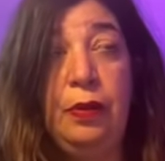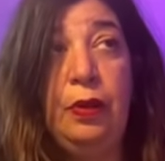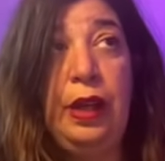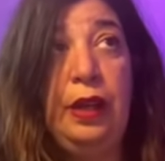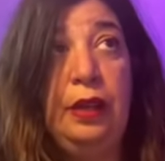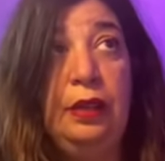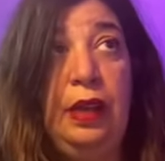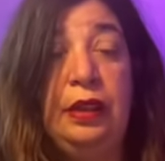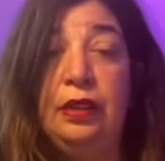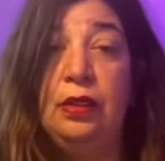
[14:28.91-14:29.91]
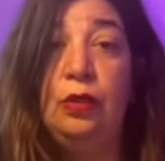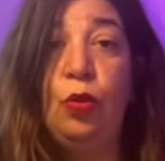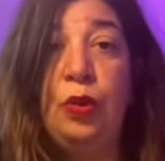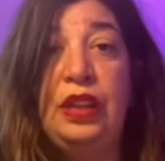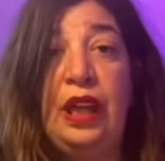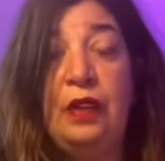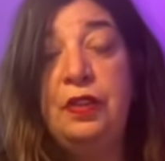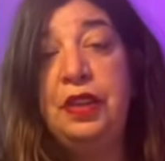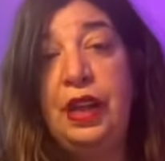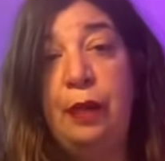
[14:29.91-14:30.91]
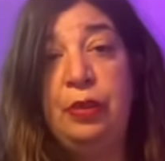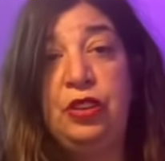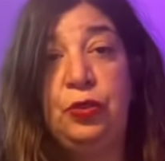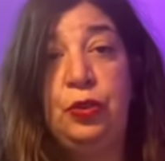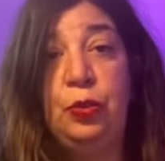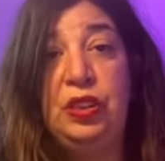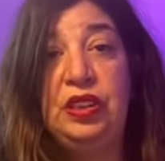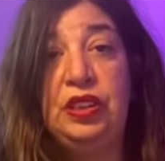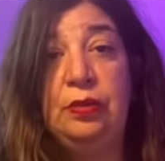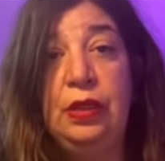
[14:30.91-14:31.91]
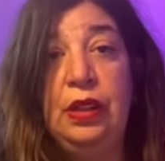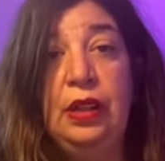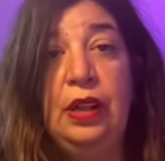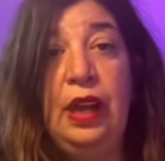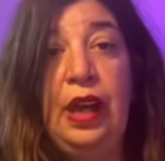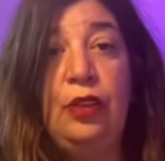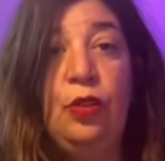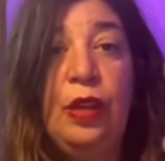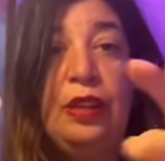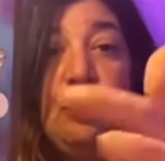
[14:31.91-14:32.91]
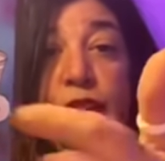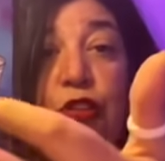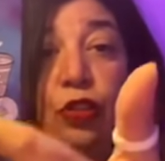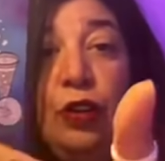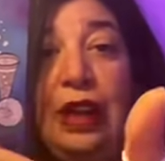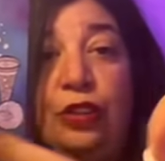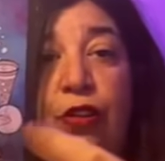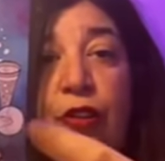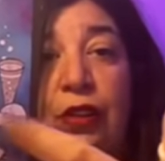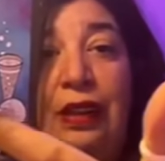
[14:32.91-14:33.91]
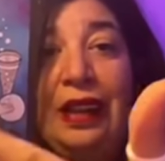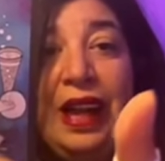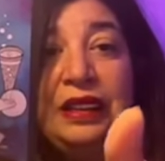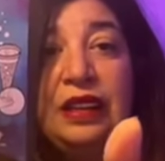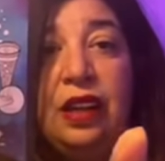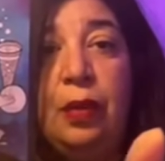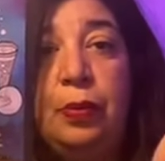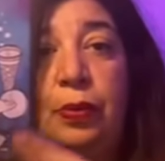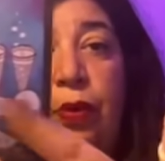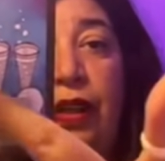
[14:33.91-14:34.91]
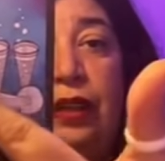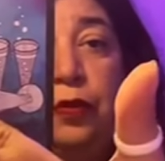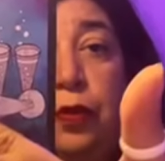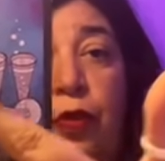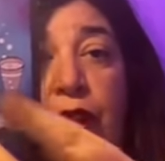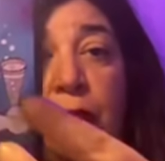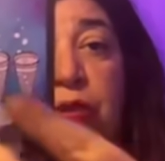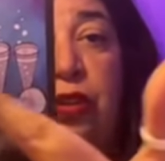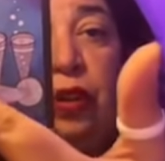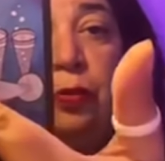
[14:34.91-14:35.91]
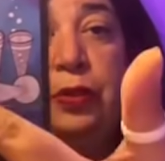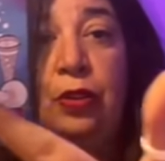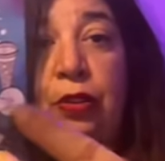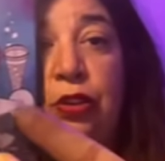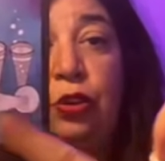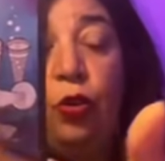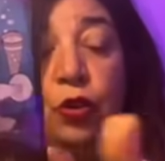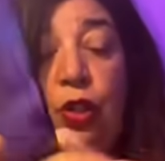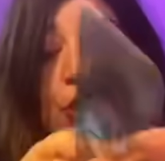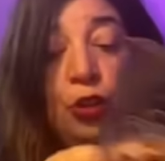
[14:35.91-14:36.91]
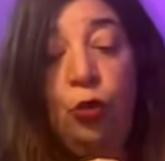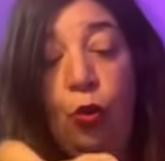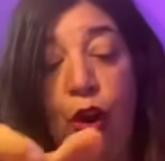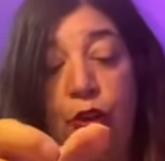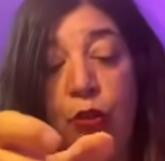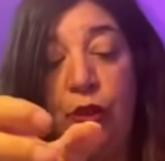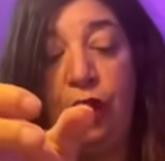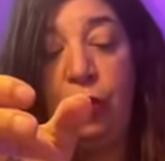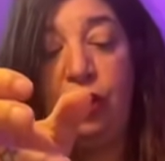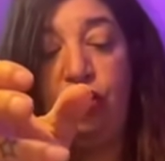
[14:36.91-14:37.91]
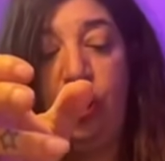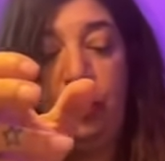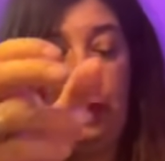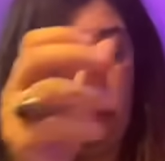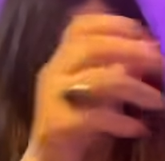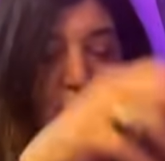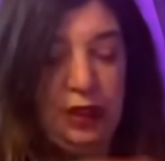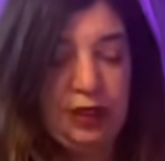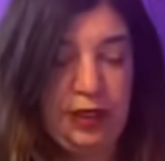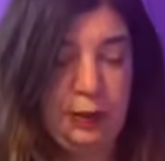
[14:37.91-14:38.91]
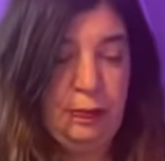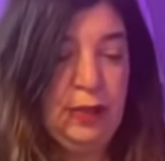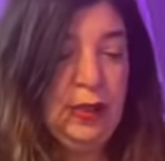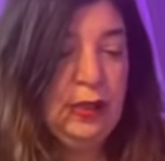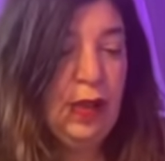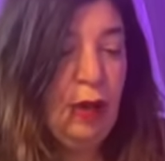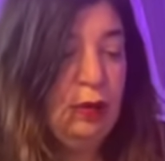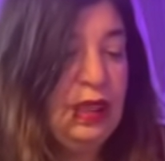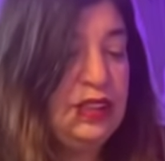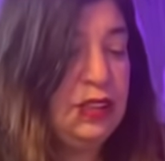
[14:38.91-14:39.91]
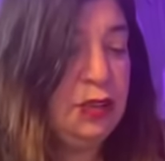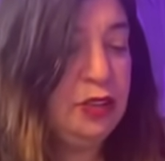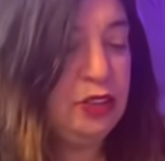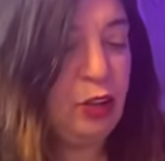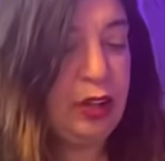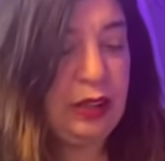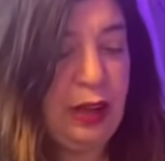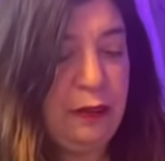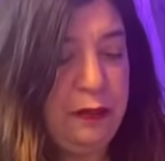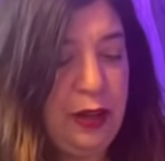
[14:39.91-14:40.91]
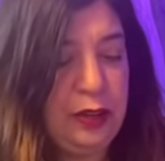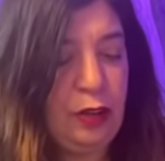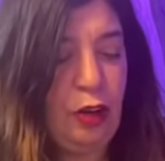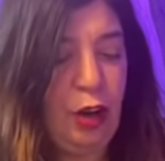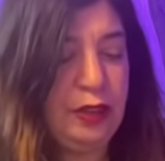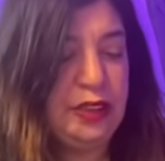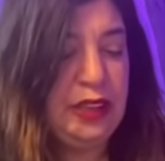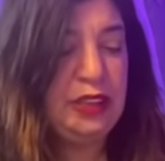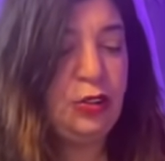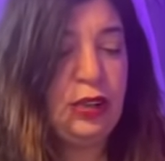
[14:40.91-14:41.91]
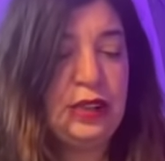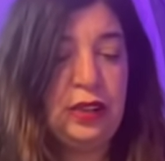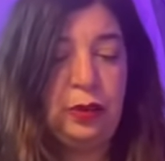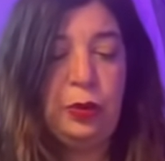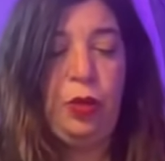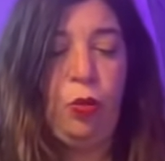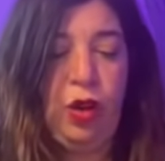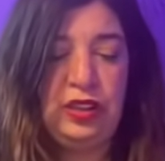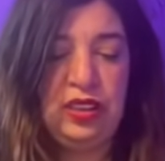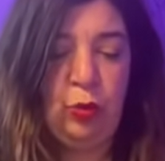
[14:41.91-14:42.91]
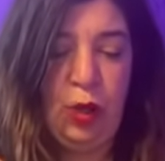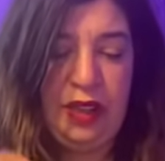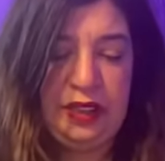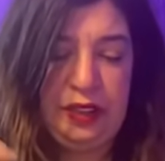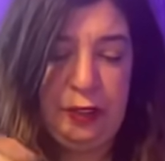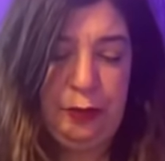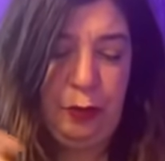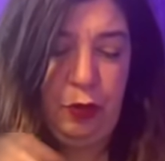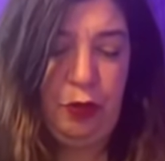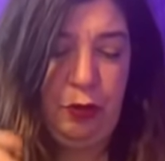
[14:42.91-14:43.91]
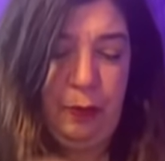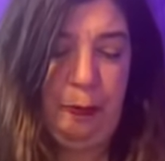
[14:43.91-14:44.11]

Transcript: Okay, like knowing that everything happens for a reason, and you're at the you're at your last cup. Okay, the four cups are up here, so you are doing a great job in releasing. Now let's start clarifying the cards. Let's look at the Three of Wands and why it's here for you.